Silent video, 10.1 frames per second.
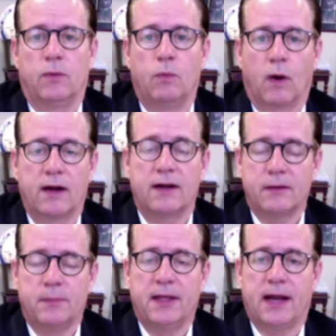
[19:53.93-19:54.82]
We wanted
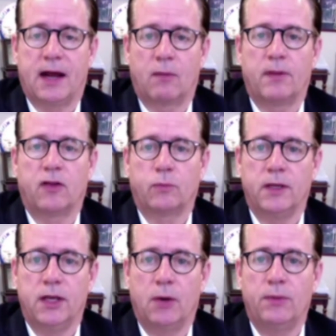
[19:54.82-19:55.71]
it to be an hour because
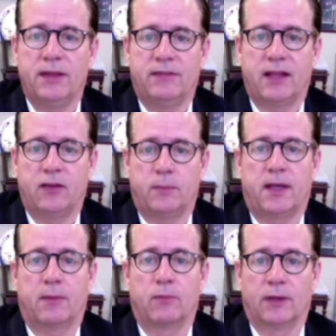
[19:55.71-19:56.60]
we know these things
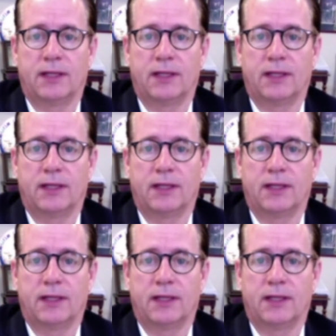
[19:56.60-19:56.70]
become